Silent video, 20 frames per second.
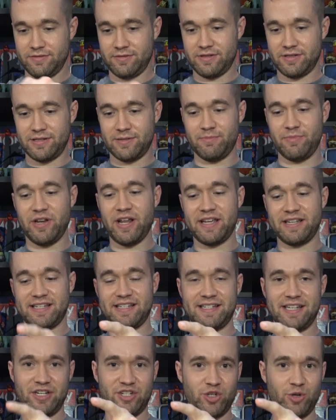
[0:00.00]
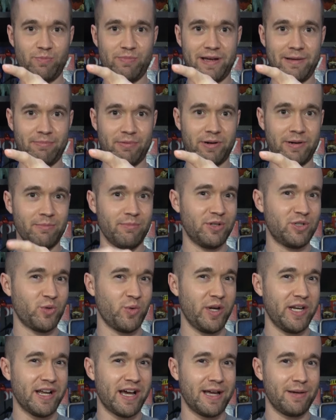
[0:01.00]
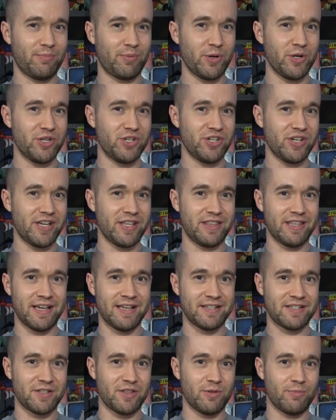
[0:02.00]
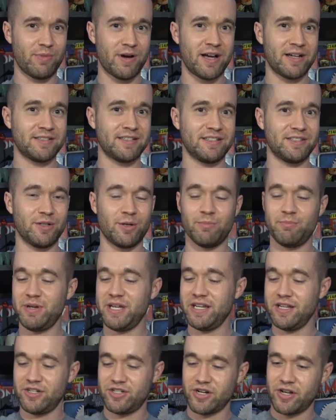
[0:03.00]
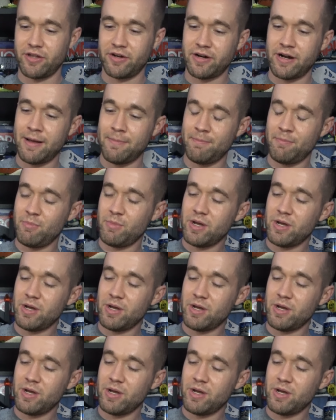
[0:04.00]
Some nice tissue paper in between, I appreciate that, so the boxes don't beat each other up.